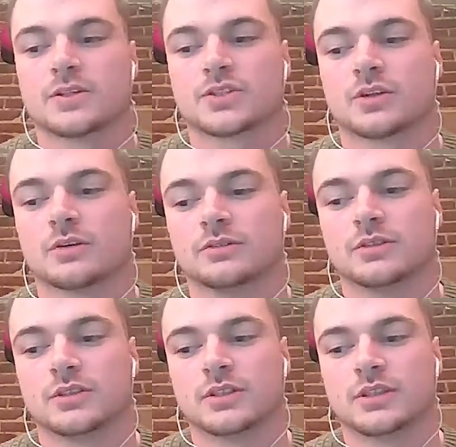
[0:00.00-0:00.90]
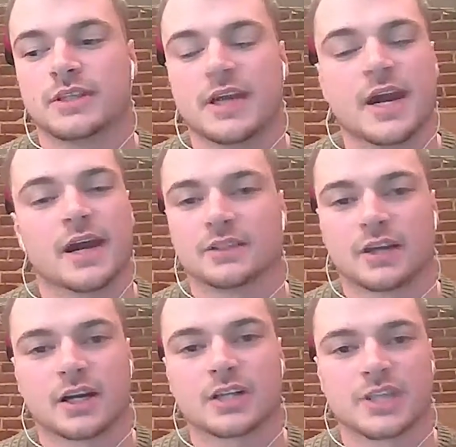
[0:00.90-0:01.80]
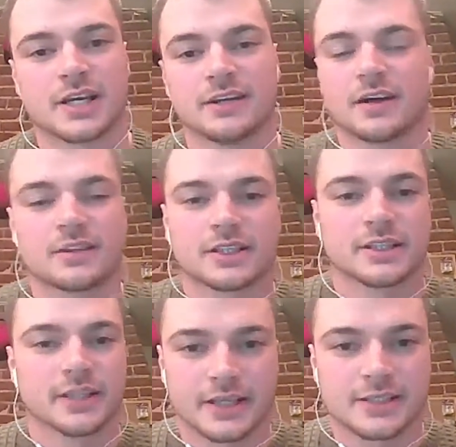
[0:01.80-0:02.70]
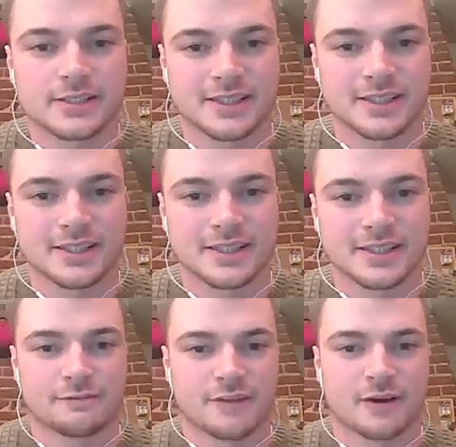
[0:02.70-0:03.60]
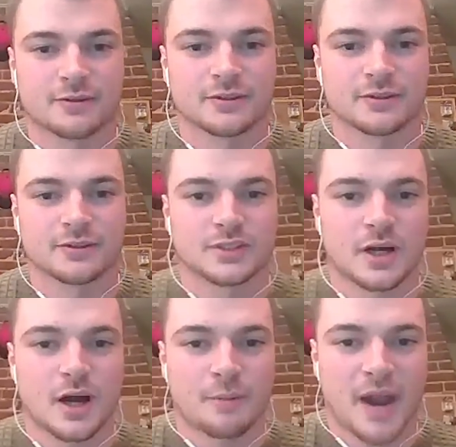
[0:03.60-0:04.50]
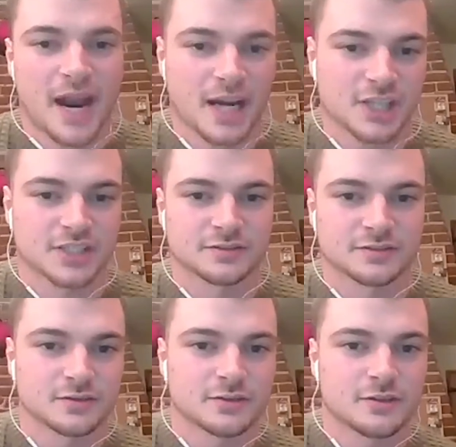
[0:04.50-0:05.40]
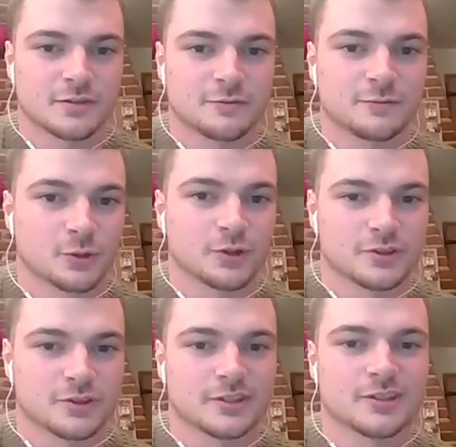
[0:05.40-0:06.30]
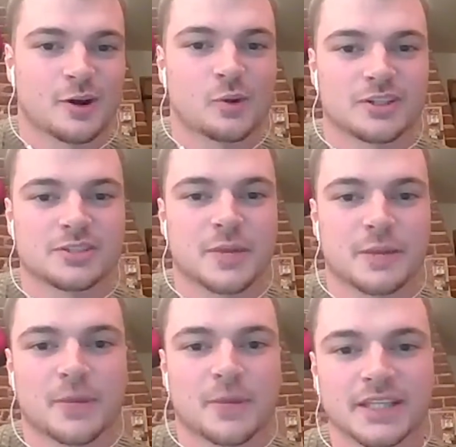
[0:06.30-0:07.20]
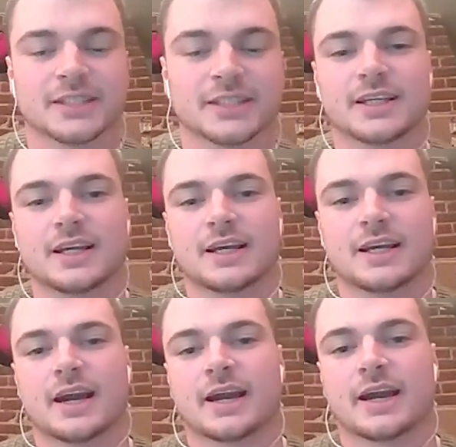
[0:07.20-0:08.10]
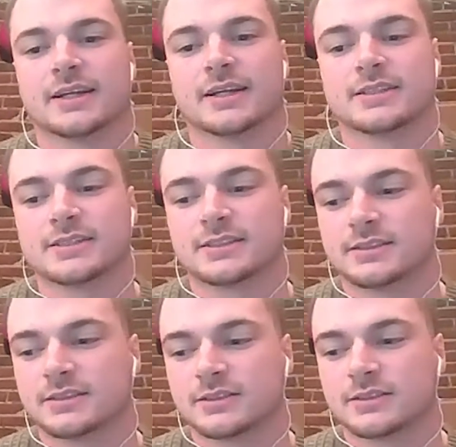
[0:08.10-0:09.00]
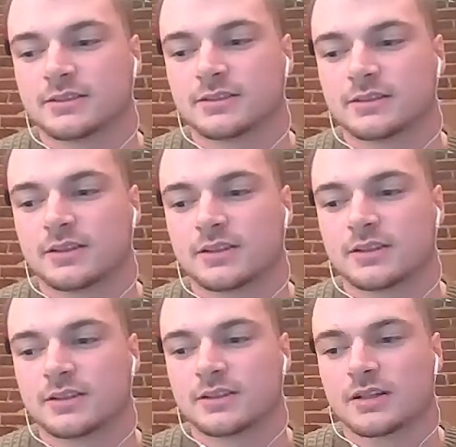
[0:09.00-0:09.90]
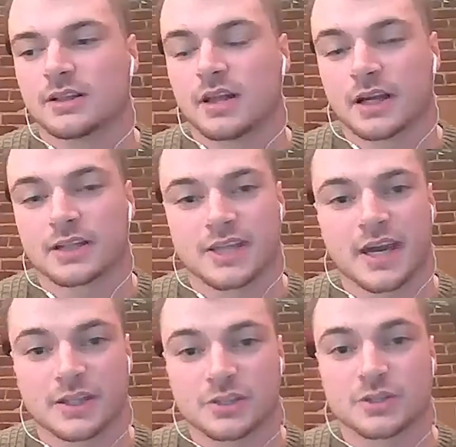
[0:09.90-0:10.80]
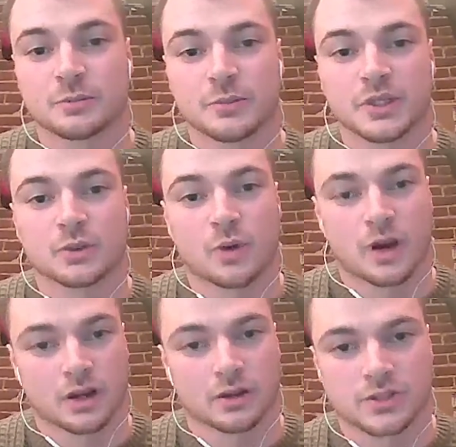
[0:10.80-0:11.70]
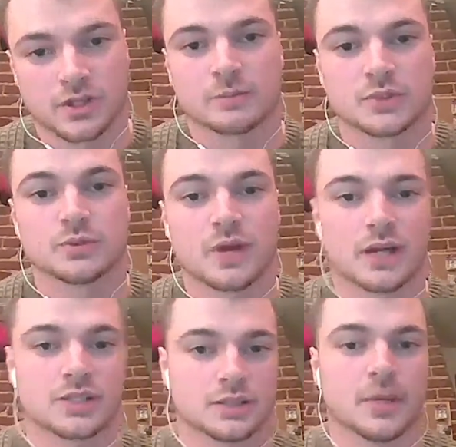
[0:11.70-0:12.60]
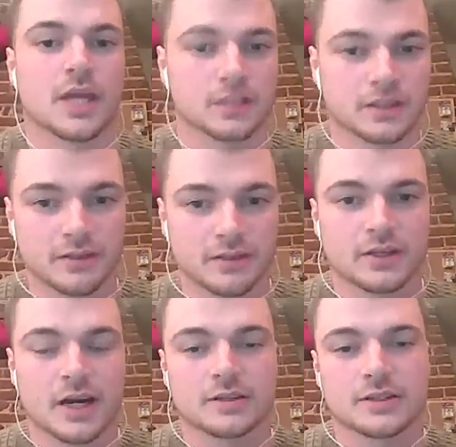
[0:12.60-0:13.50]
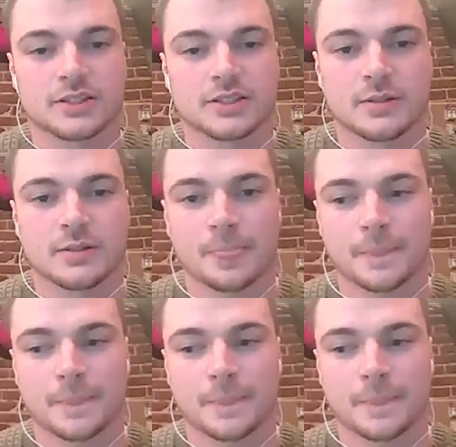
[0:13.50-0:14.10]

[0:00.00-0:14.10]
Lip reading: So yeah, like I say, nothing clicked until I found a passion for the thing that I wanted to make money in. And like I say, it took me quite a long time to actually make a living out of this.